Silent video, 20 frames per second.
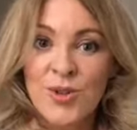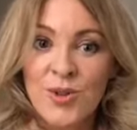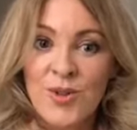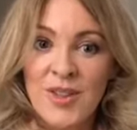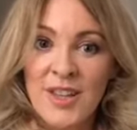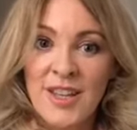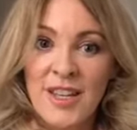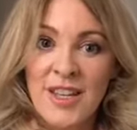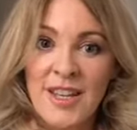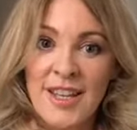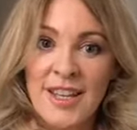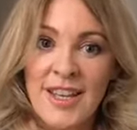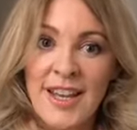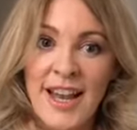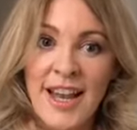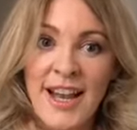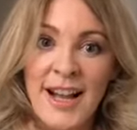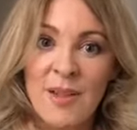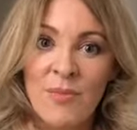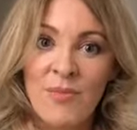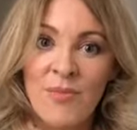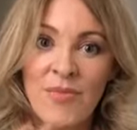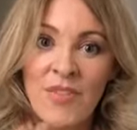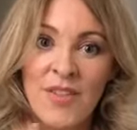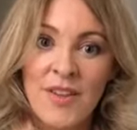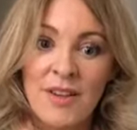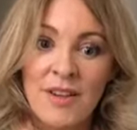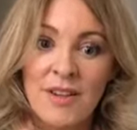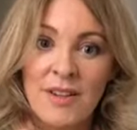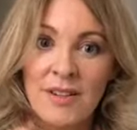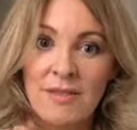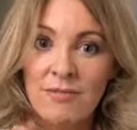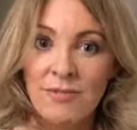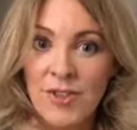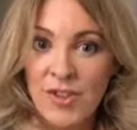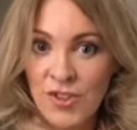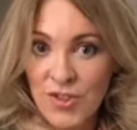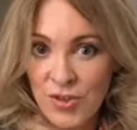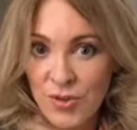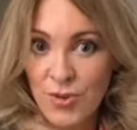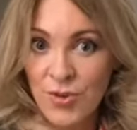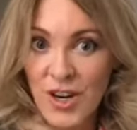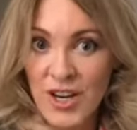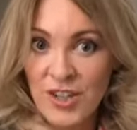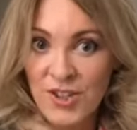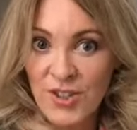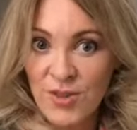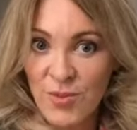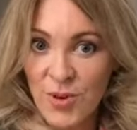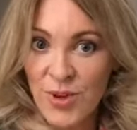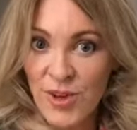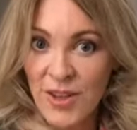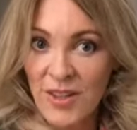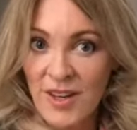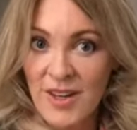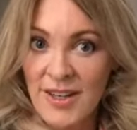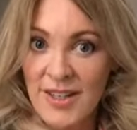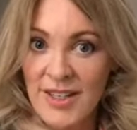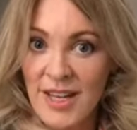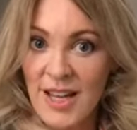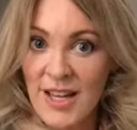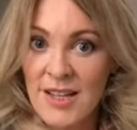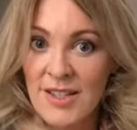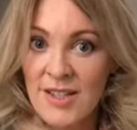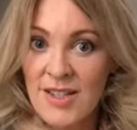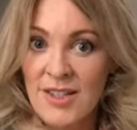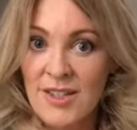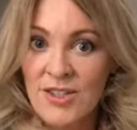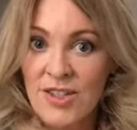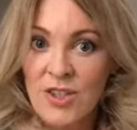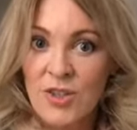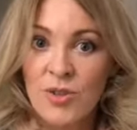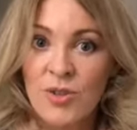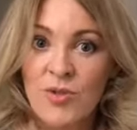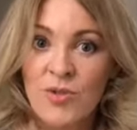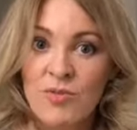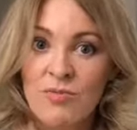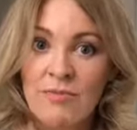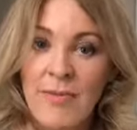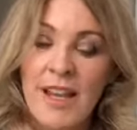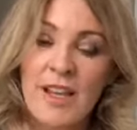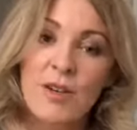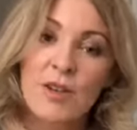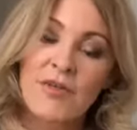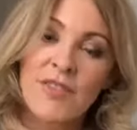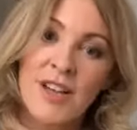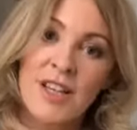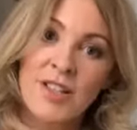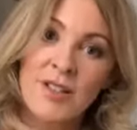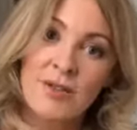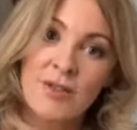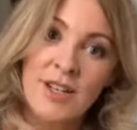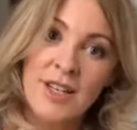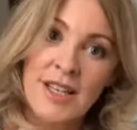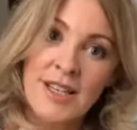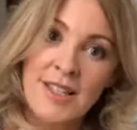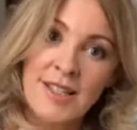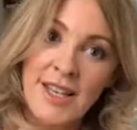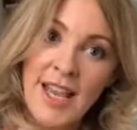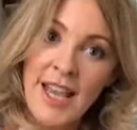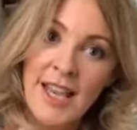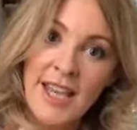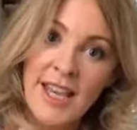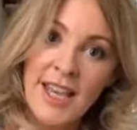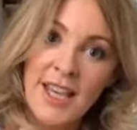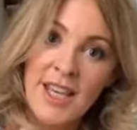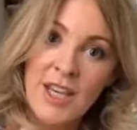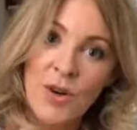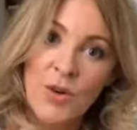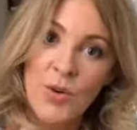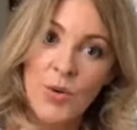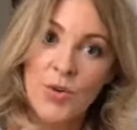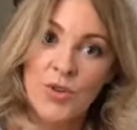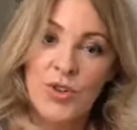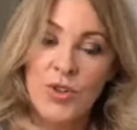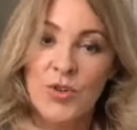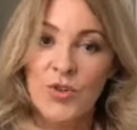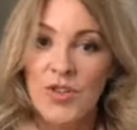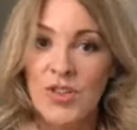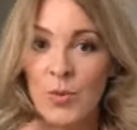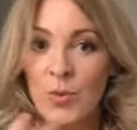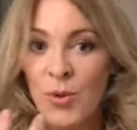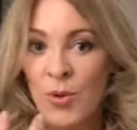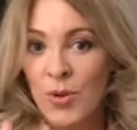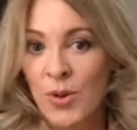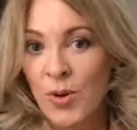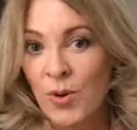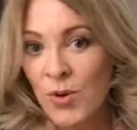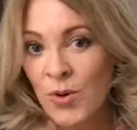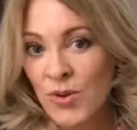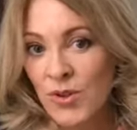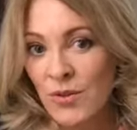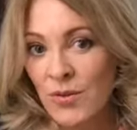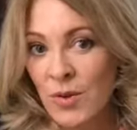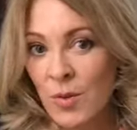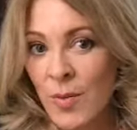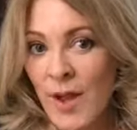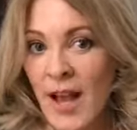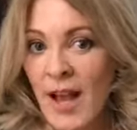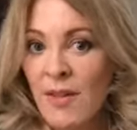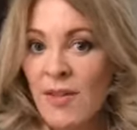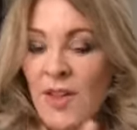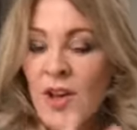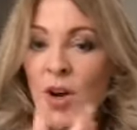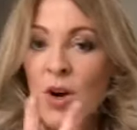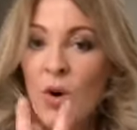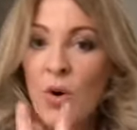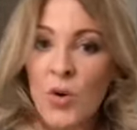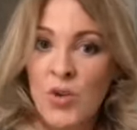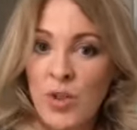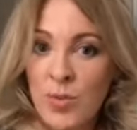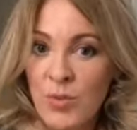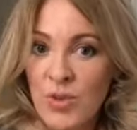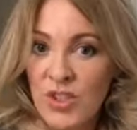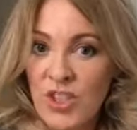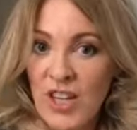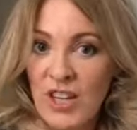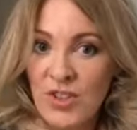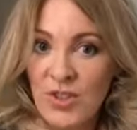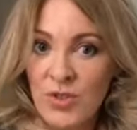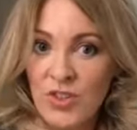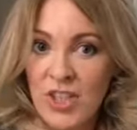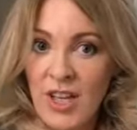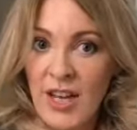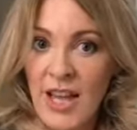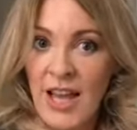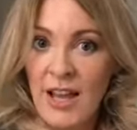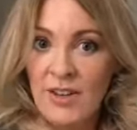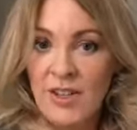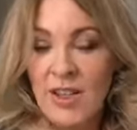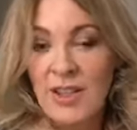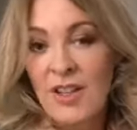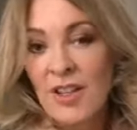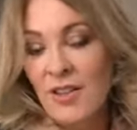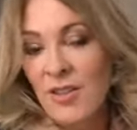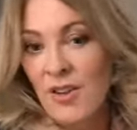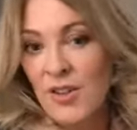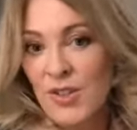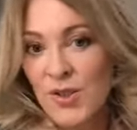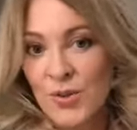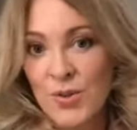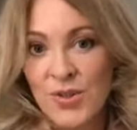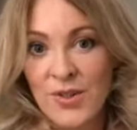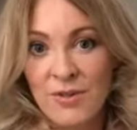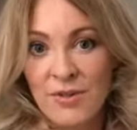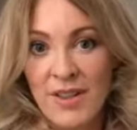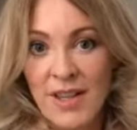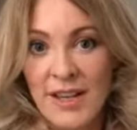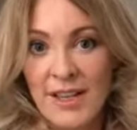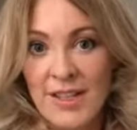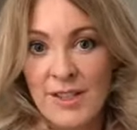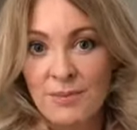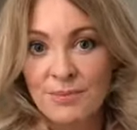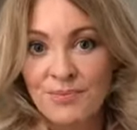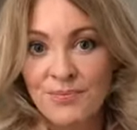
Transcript: the restoration work that it does to make your face look less saggy or to support the corners of your mouth or to project your chin out, those sorts of things.